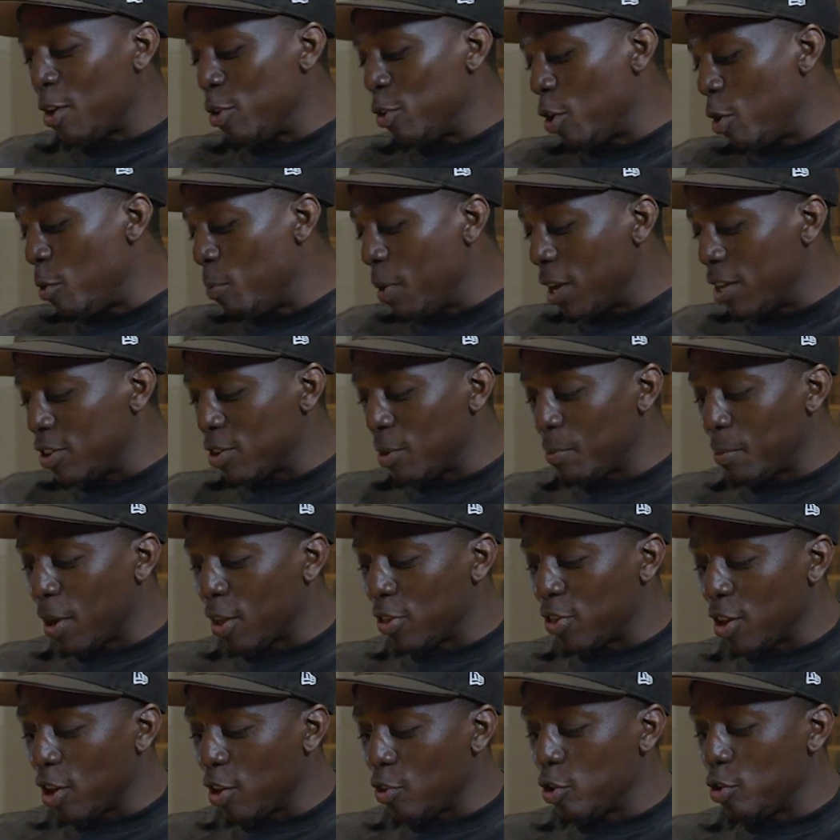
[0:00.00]
don't know much about
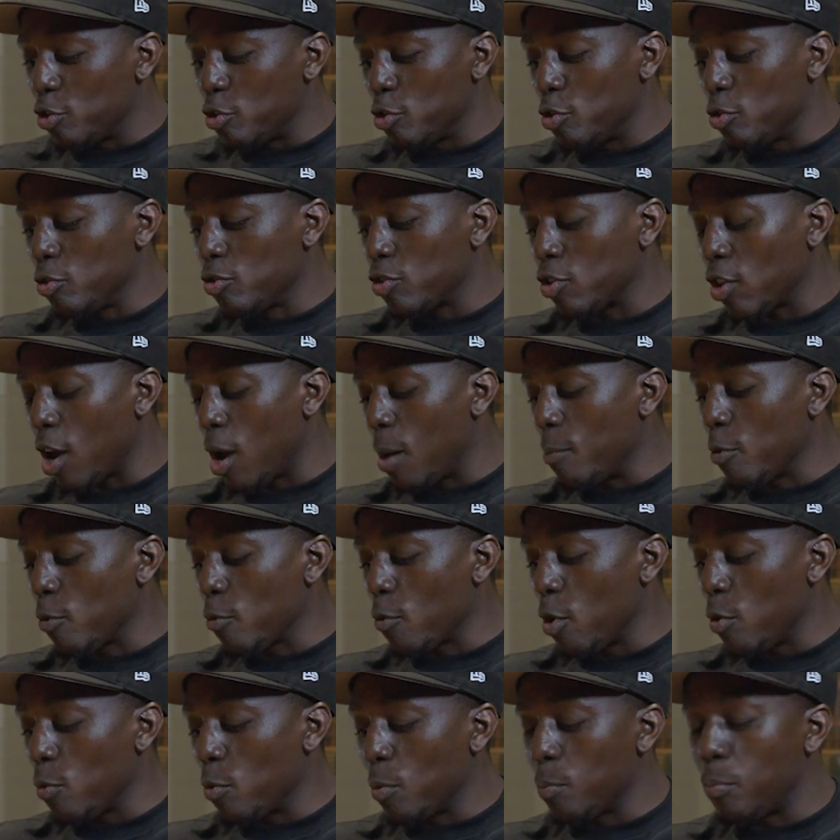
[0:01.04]
the other dudes, so I'm gonna
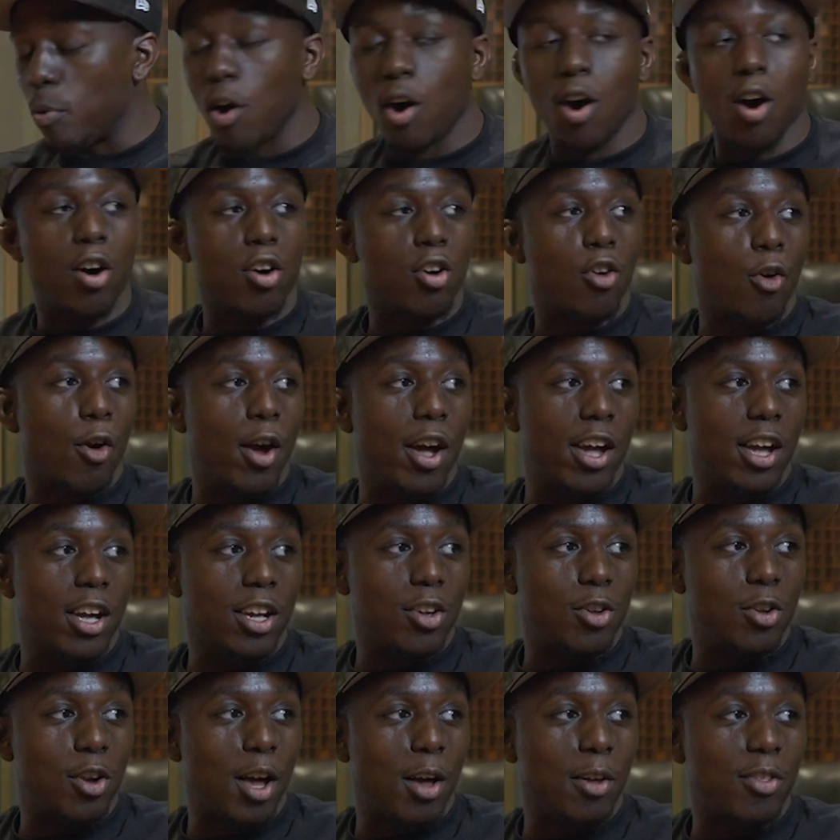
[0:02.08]
roll with Paul Craig.
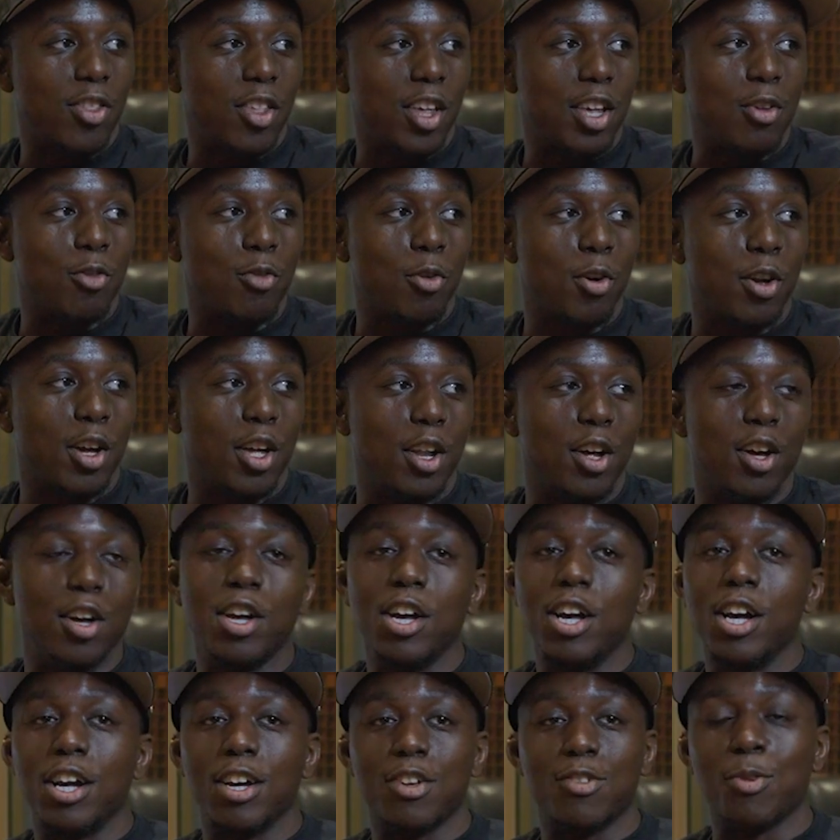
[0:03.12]
You know, okay. I think he's gonna get
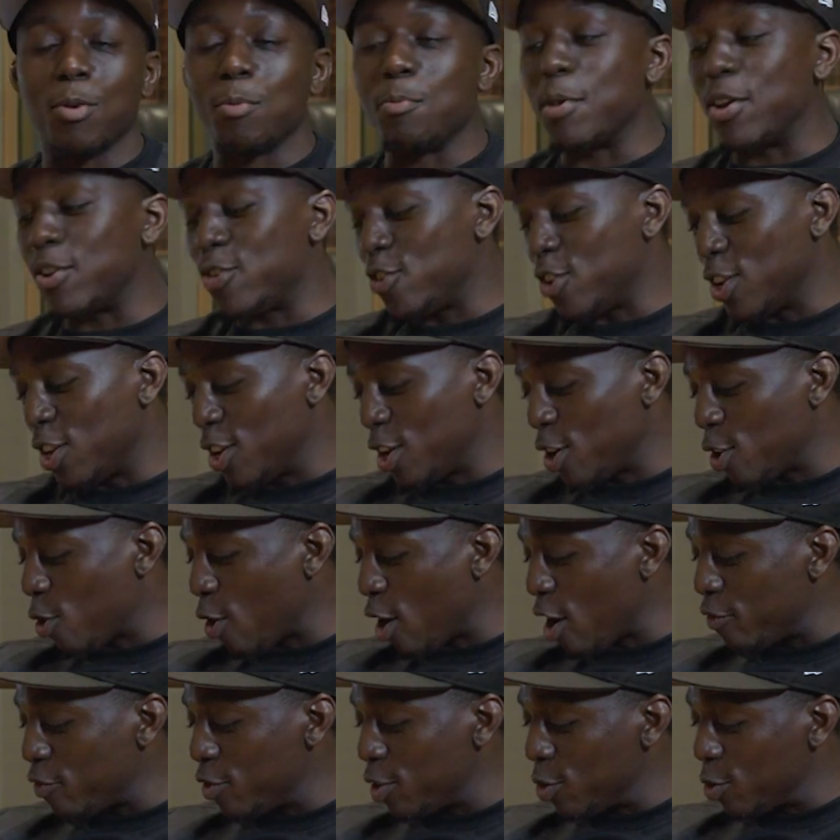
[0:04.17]
a submission, a
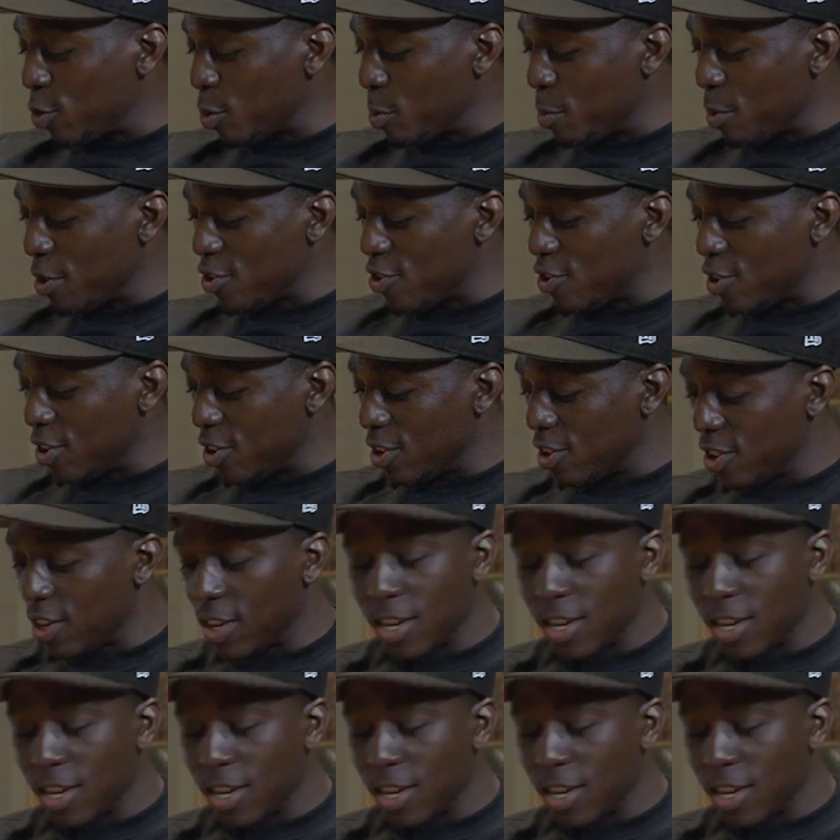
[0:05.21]
crafty submission.